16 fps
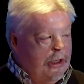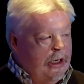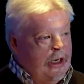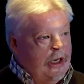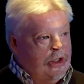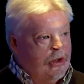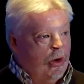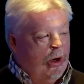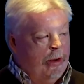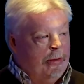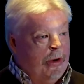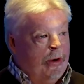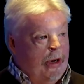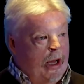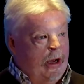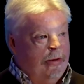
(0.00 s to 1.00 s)
But it is all
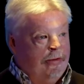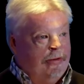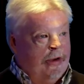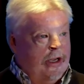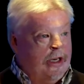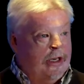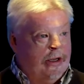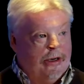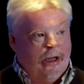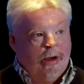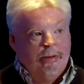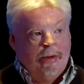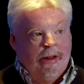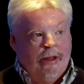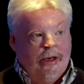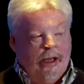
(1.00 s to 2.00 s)
about how, finding out
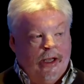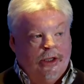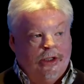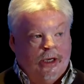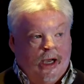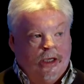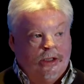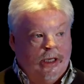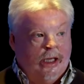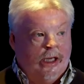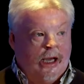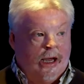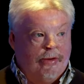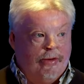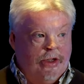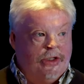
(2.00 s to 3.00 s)
how Mother Nature actually
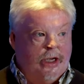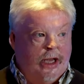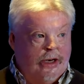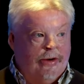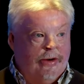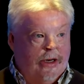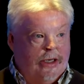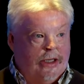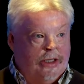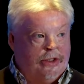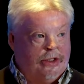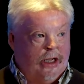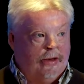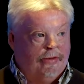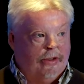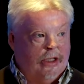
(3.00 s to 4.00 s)
can regenerate
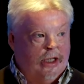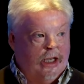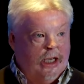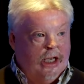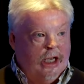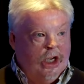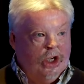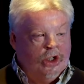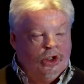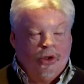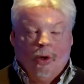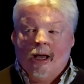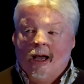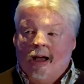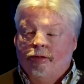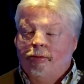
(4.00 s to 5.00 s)
itself.
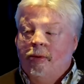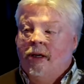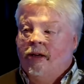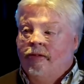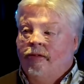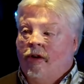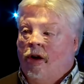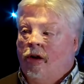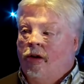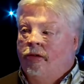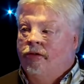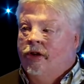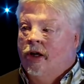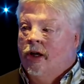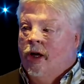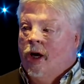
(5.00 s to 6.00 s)
So I have been
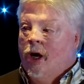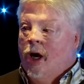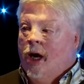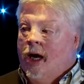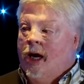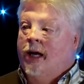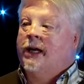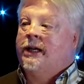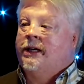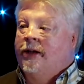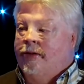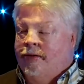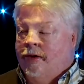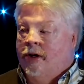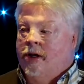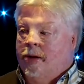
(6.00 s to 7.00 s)
involved in a
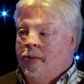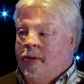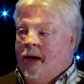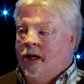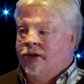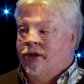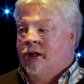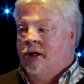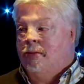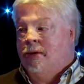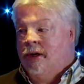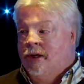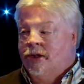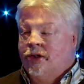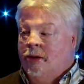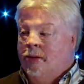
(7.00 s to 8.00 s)
different capacity,
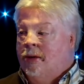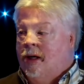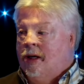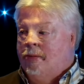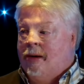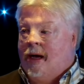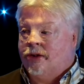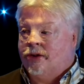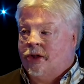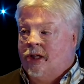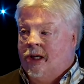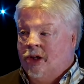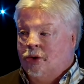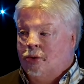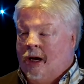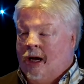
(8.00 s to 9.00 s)
but in a similar
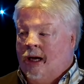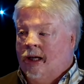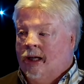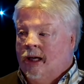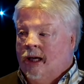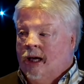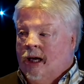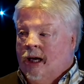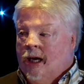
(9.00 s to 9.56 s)
capacity as well,